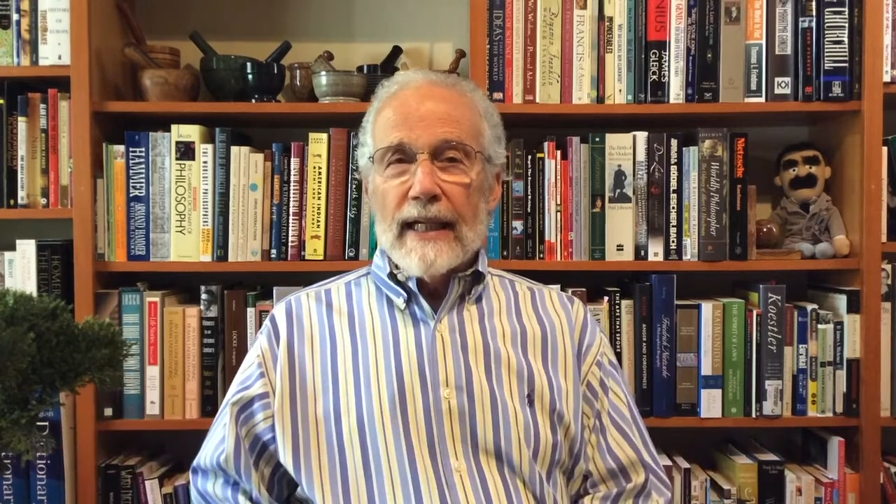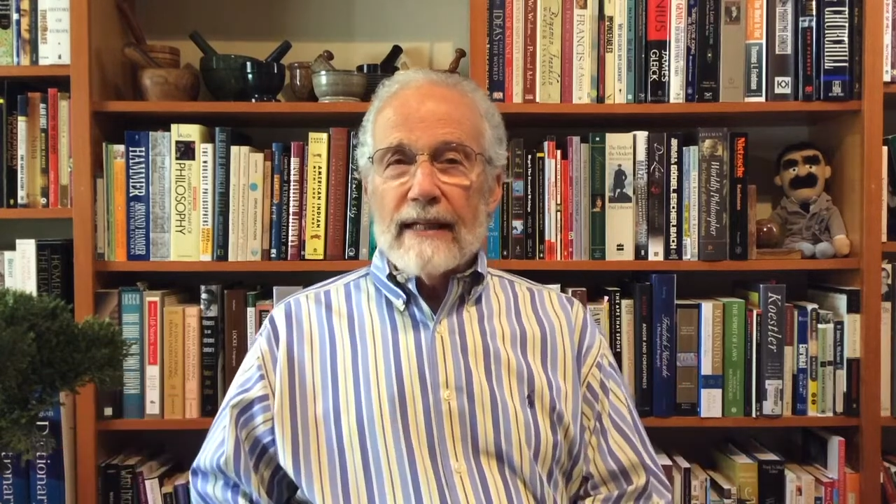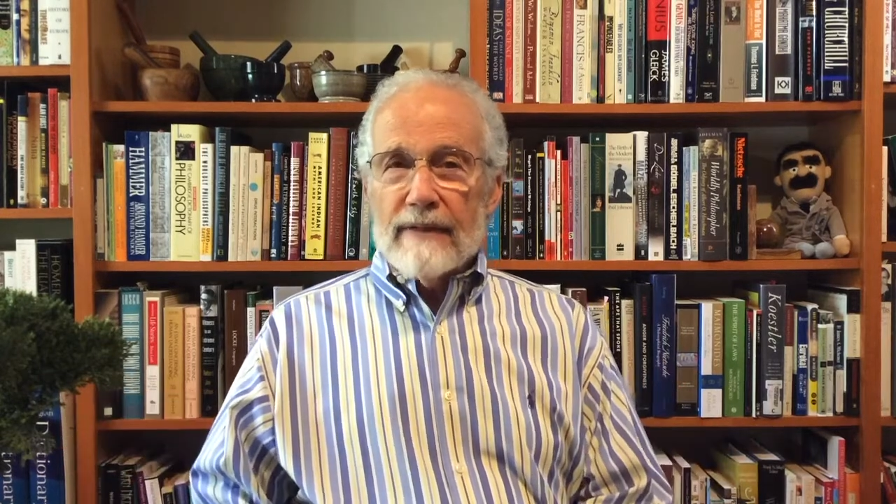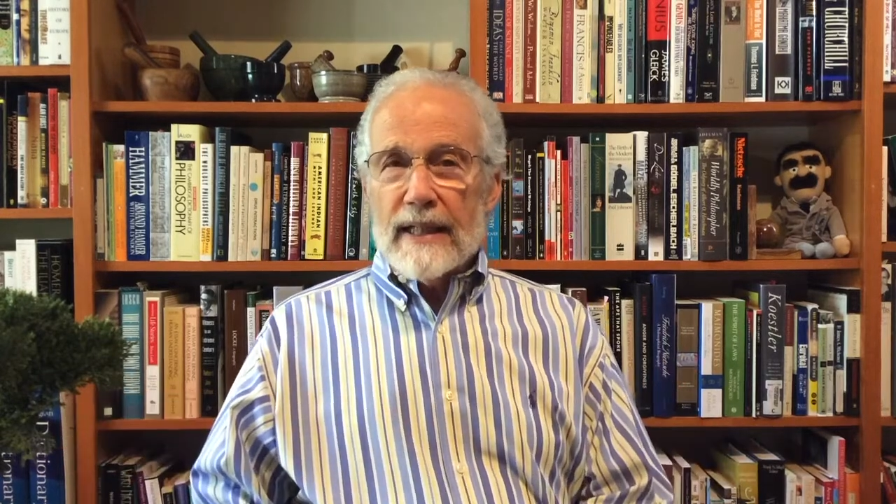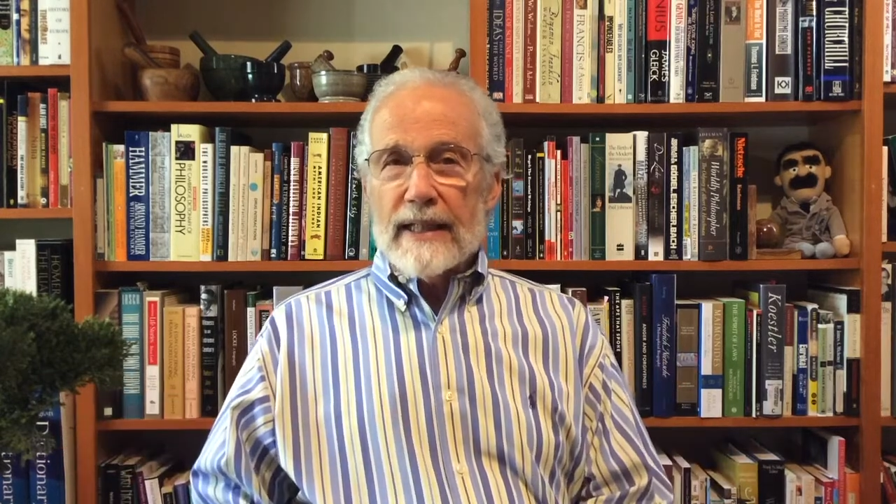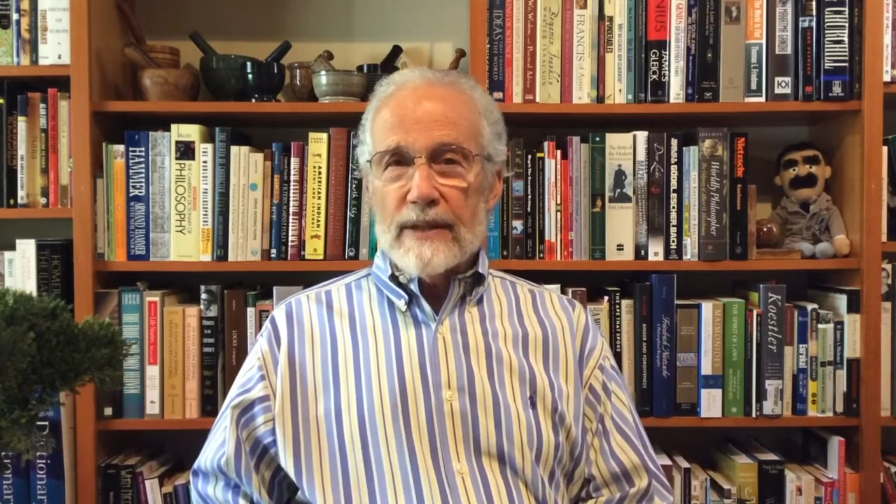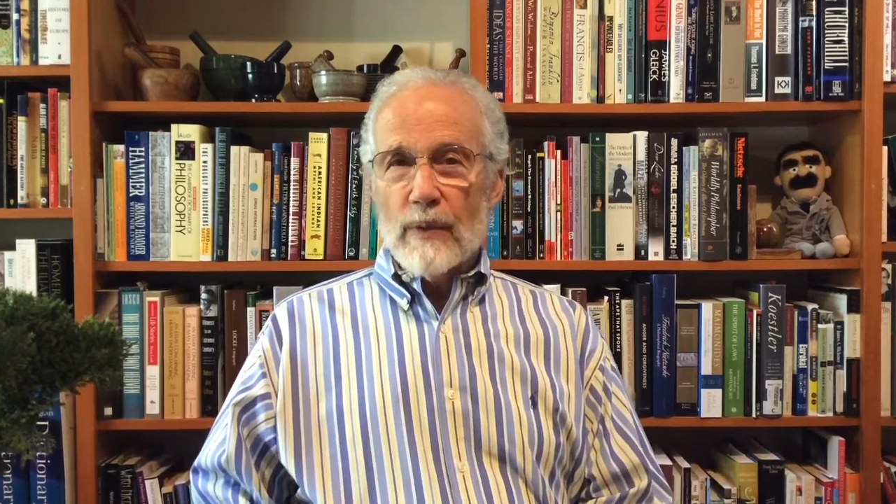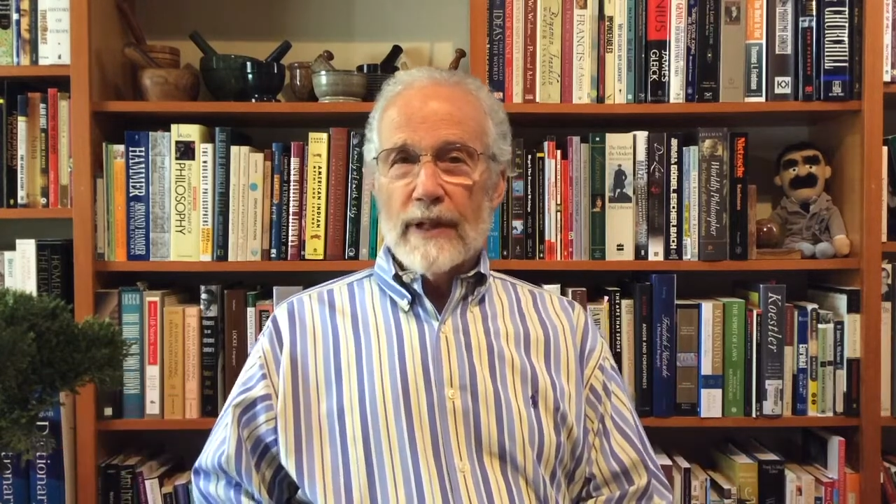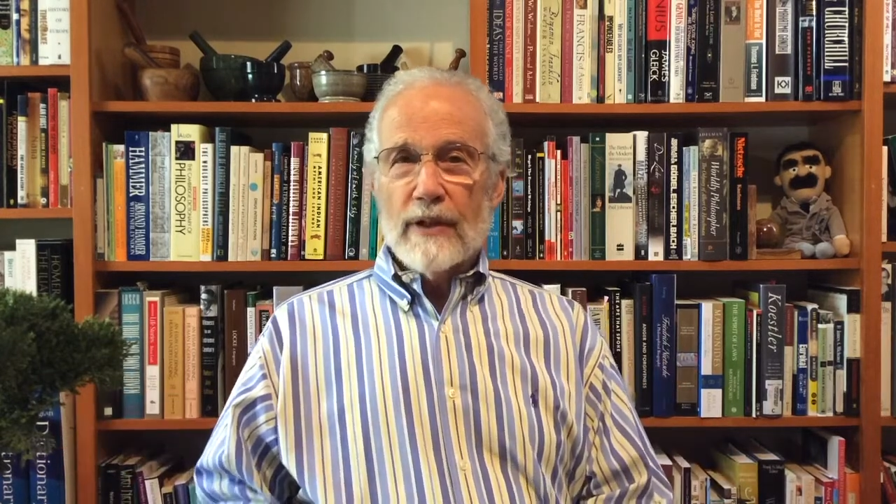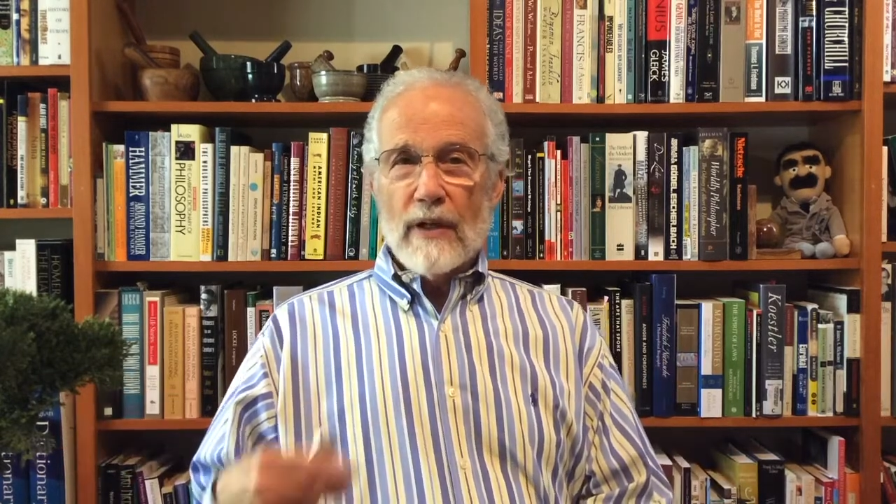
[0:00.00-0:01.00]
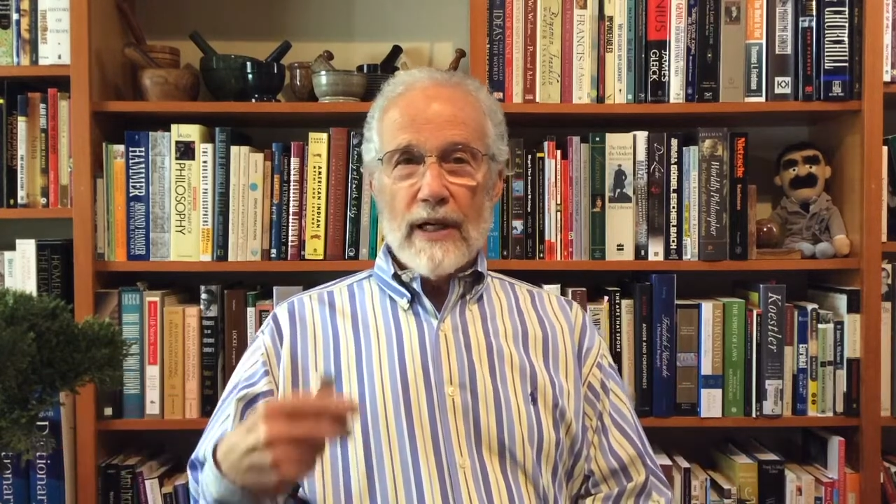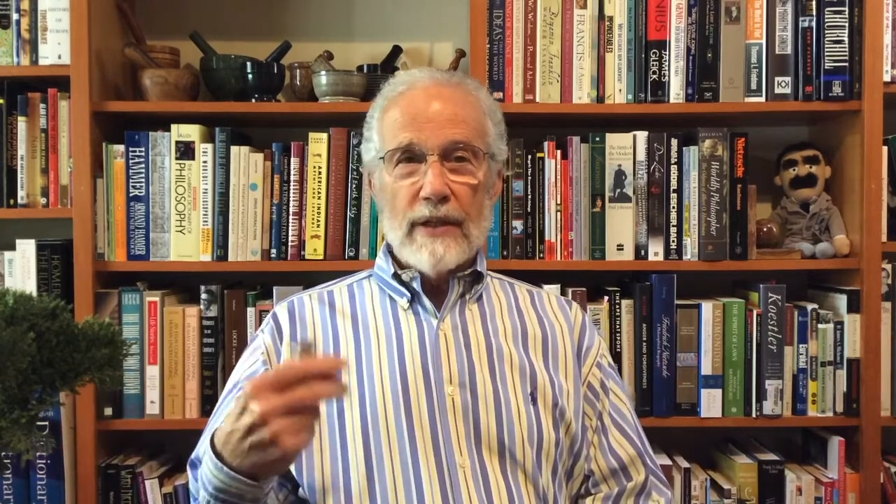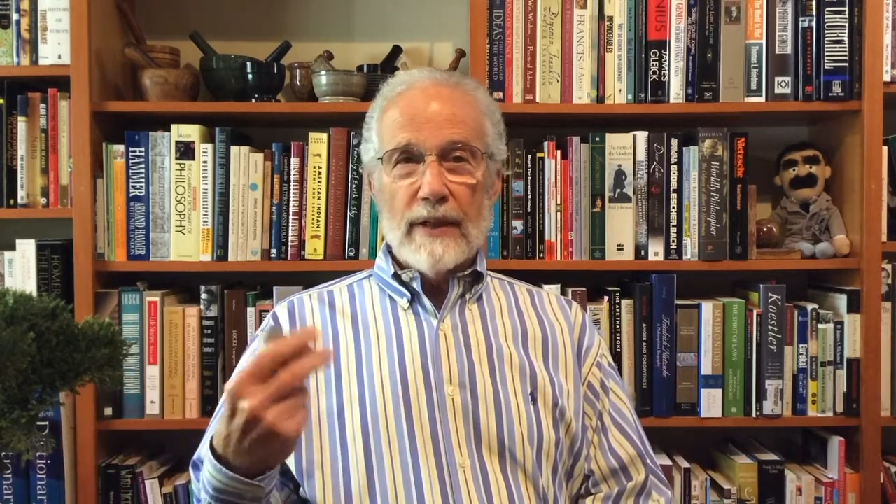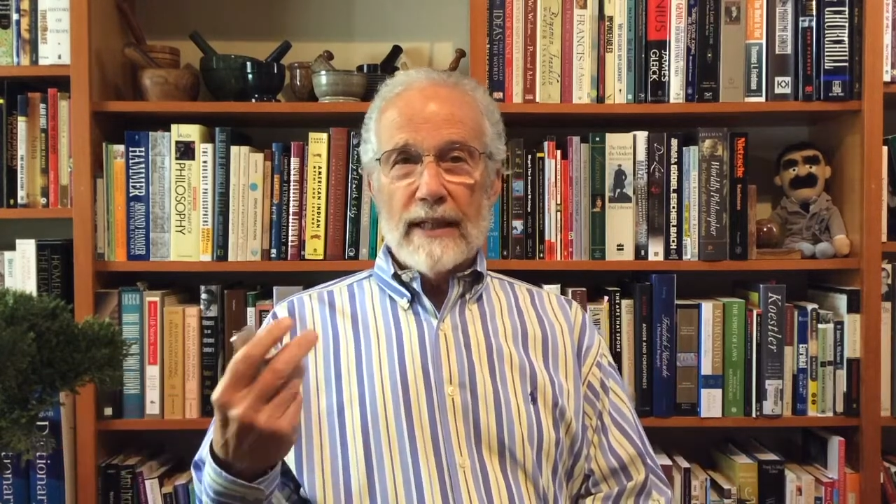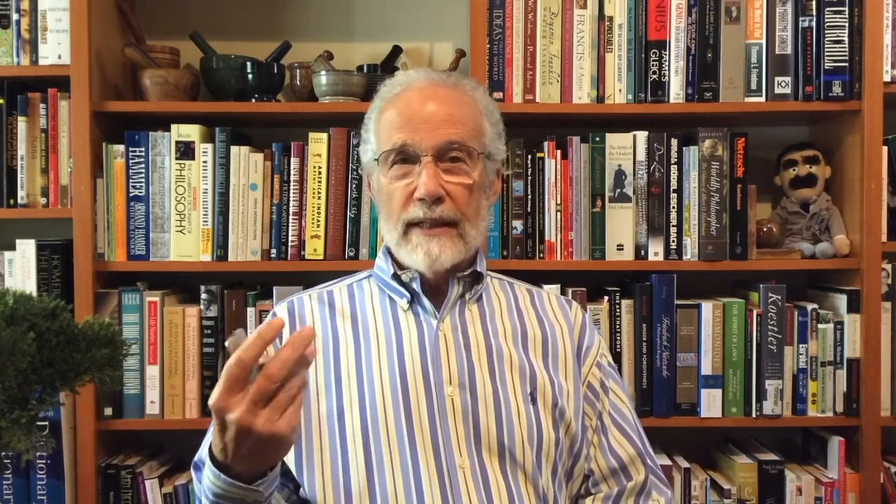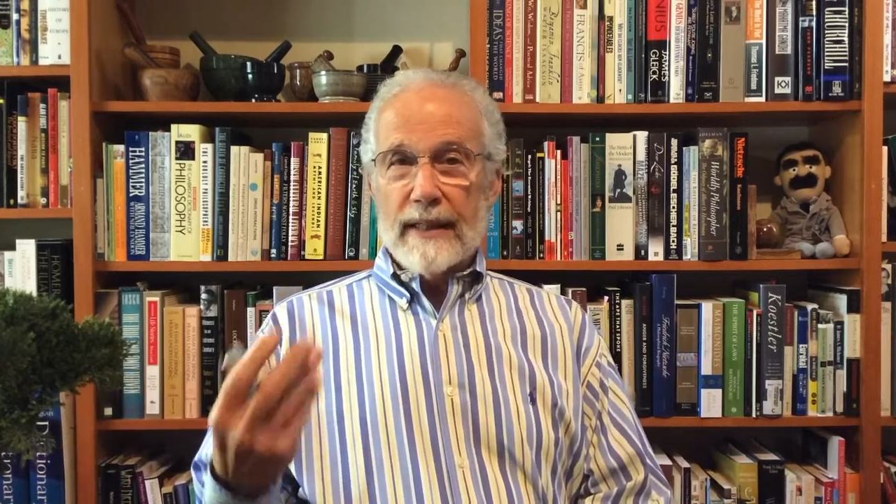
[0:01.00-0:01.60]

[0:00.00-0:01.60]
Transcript: Given this, one could argue that